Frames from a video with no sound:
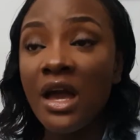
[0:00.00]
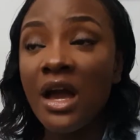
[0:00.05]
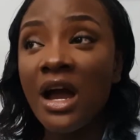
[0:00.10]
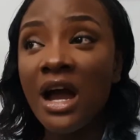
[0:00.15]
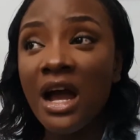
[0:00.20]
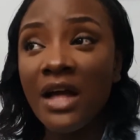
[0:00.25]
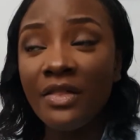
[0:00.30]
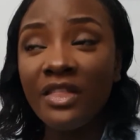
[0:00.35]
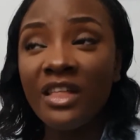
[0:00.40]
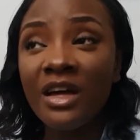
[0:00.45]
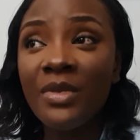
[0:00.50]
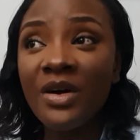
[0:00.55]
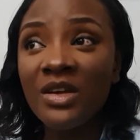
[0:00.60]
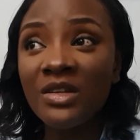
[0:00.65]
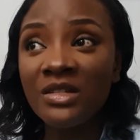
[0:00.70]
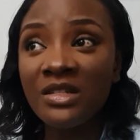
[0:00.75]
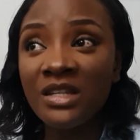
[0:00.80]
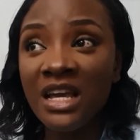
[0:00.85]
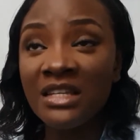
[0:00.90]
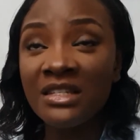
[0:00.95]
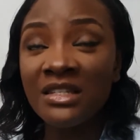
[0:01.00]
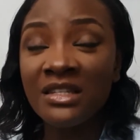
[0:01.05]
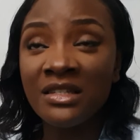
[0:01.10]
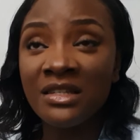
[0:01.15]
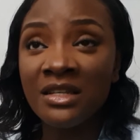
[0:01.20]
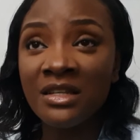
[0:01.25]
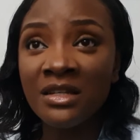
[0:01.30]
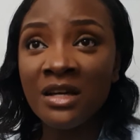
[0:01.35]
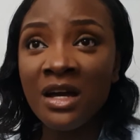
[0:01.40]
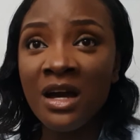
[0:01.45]
Another thing about CS is
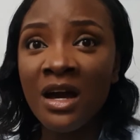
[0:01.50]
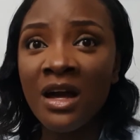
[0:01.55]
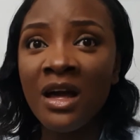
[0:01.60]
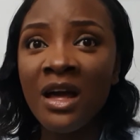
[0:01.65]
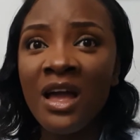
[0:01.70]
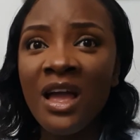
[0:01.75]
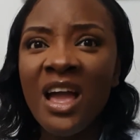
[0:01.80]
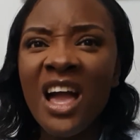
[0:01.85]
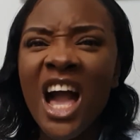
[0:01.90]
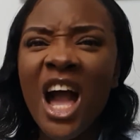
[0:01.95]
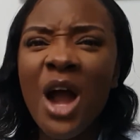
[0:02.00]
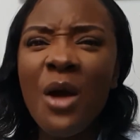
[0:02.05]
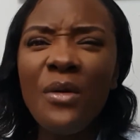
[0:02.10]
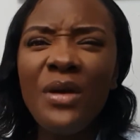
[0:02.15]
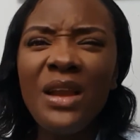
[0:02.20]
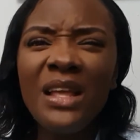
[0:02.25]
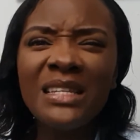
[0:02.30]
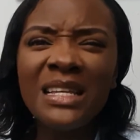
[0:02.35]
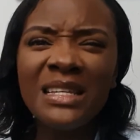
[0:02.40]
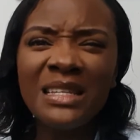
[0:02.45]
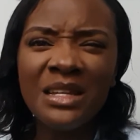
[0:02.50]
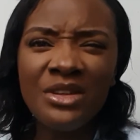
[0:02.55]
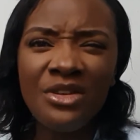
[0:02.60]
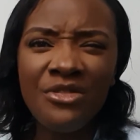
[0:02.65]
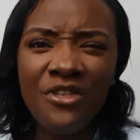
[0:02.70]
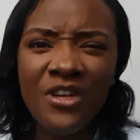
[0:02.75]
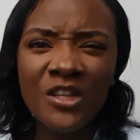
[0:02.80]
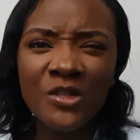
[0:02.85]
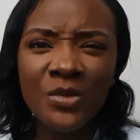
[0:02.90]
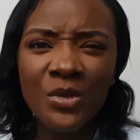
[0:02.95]
the scar. I don't really see the
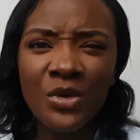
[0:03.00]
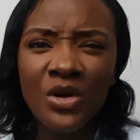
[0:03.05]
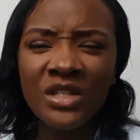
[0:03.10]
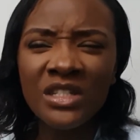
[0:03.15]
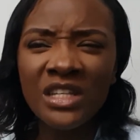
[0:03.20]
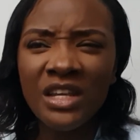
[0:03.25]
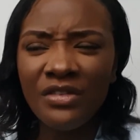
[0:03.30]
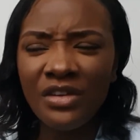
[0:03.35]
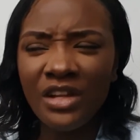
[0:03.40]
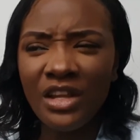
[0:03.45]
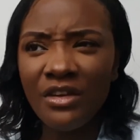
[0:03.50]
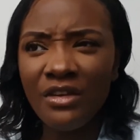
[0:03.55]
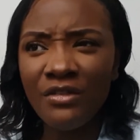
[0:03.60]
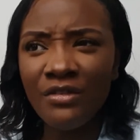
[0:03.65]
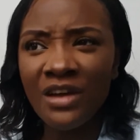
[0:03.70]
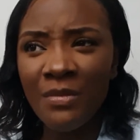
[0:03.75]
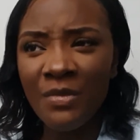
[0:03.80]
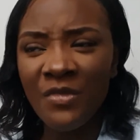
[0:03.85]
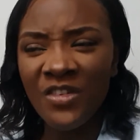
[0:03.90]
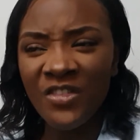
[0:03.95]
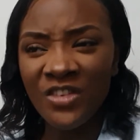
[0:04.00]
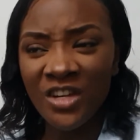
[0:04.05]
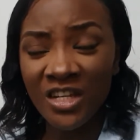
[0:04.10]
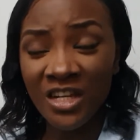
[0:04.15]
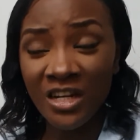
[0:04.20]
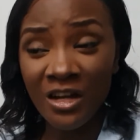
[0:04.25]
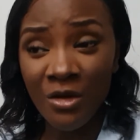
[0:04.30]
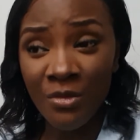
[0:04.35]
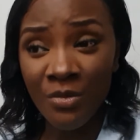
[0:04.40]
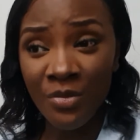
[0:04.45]
difference because even if you have the
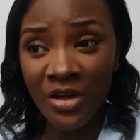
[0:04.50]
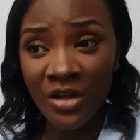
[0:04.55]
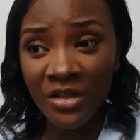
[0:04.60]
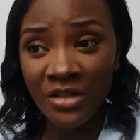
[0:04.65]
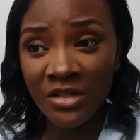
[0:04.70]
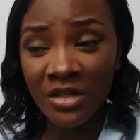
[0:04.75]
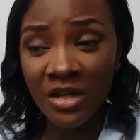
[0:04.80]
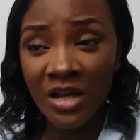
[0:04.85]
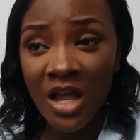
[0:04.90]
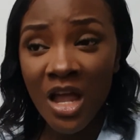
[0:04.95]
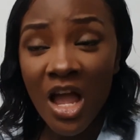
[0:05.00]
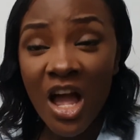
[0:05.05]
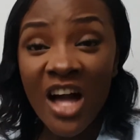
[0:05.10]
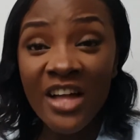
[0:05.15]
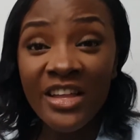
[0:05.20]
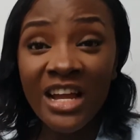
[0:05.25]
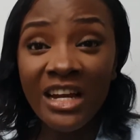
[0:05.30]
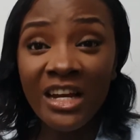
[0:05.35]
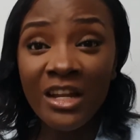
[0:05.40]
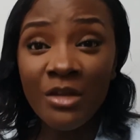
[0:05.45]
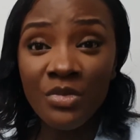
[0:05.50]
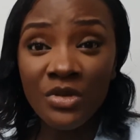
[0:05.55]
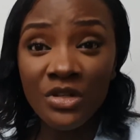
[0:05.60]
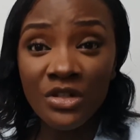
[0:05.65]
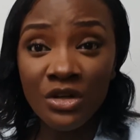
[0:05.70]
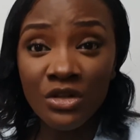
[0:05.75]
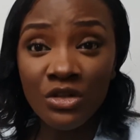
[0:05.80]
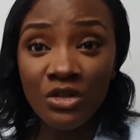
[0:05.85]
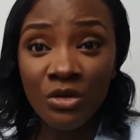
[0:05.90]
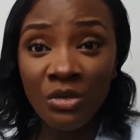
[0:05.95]
vaginal birth and you had a
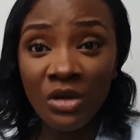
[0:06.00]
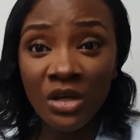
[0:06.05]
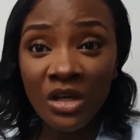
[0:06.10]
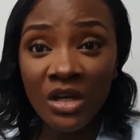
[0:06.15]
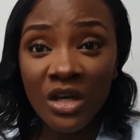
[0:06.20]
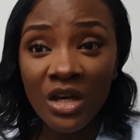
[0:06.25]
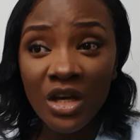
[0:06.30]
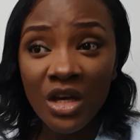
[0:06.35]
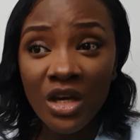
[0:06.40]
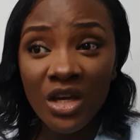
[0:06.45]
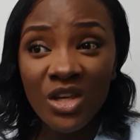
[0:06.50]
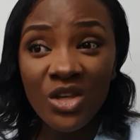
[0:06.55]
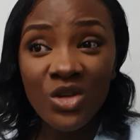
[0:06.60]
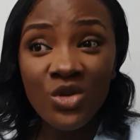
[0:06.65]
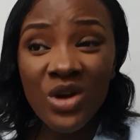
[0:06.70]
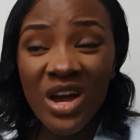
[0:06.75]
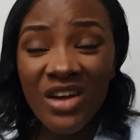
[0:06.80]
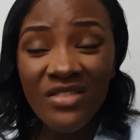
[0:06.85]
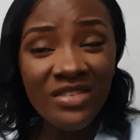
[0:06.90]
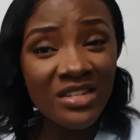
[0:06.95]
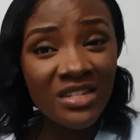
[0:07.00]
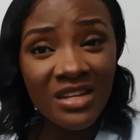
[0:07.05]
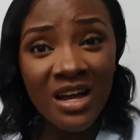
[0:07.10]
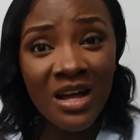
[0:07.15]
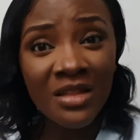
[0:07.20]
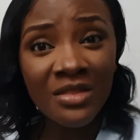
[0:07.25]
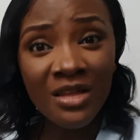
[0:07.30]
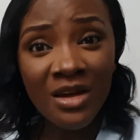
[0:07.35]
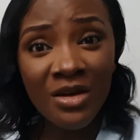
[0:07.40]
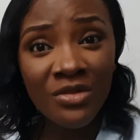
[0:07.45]
episiotomy, you have a
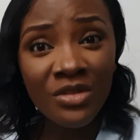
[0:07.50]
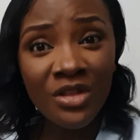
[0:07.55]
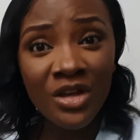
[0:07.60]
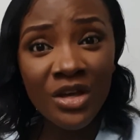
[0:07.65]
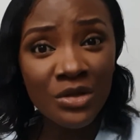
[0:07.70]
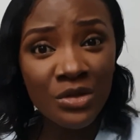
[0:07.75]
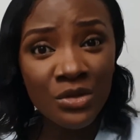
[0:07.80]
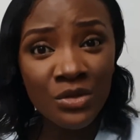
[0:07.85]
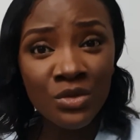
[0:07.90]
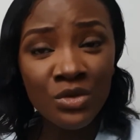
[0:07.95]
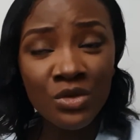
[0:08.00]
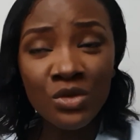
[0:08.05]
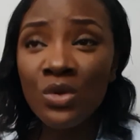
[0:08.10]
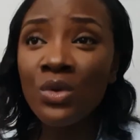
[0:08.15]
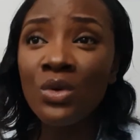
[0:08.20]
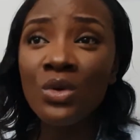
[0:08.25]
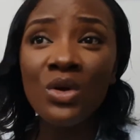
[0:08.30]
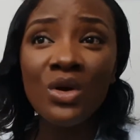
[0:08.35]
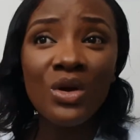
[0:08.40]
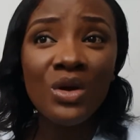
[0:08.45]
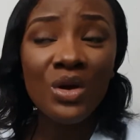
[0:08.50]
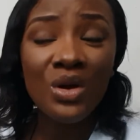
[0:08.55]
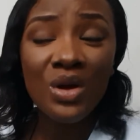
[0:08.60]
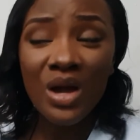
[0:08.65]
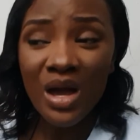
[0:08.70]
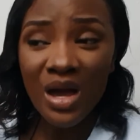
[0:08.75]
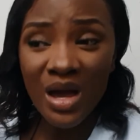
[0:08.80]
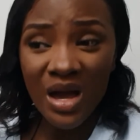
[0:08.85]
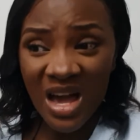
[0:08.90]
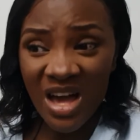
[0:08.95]
scar down there too. So
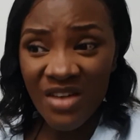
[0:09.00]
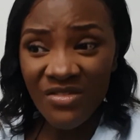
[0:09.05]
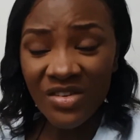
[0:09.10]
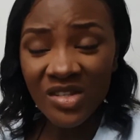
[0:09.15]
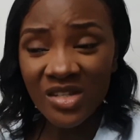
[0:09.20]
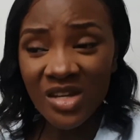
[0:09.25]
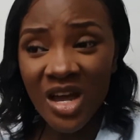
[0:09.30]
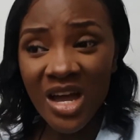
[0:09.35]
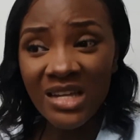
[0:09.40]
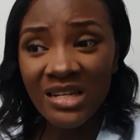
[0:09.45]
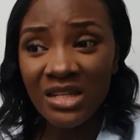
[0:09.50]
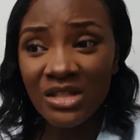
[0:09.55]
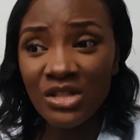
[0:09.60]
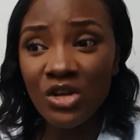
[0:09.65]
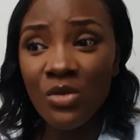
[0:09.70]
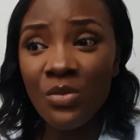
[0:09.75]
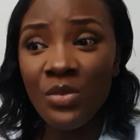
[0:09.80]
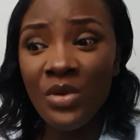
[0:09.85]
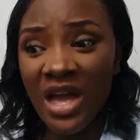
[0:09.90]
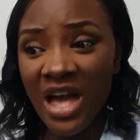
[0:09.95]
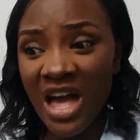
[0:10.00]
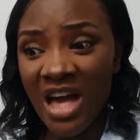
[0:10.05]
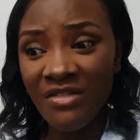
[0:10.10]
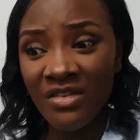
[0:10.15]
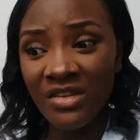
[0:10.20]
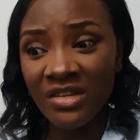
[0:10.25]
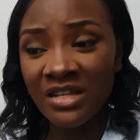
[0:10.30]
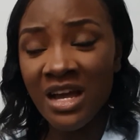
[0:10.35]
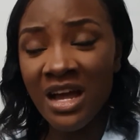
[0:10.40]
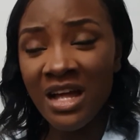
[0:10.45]
I have a scar in the tummy. I have
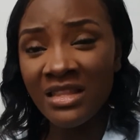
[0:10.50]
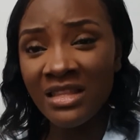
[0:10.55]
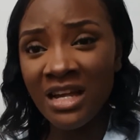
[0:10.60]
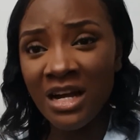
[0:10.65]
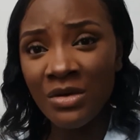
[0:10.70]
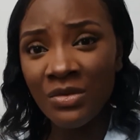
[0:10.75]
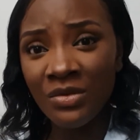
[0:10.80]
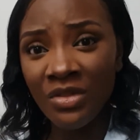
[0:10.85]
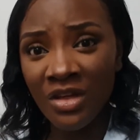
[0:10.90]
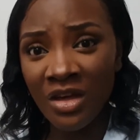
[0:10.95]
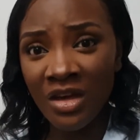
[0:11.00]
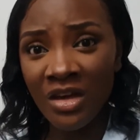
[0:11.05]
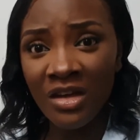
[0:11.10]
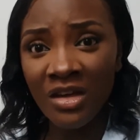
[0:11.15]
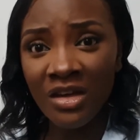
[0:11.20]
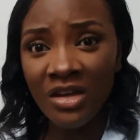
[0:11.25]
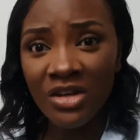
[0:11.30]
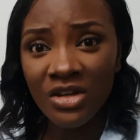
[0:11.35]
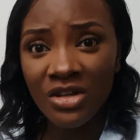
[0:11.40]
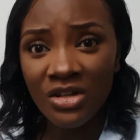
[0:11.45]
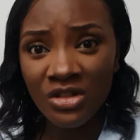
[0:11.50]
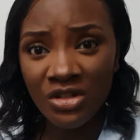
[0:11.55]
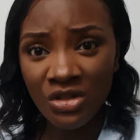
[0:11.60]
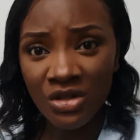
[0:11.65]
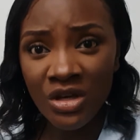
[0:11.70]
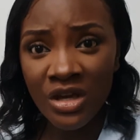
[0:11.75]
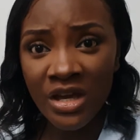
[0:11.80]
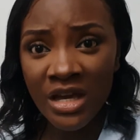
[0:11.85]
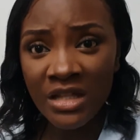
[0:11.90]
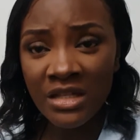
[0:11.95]
a scar down there. Do
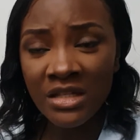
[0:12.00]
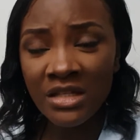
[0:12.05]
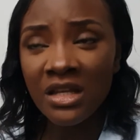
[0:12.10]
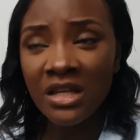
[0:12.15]
you get?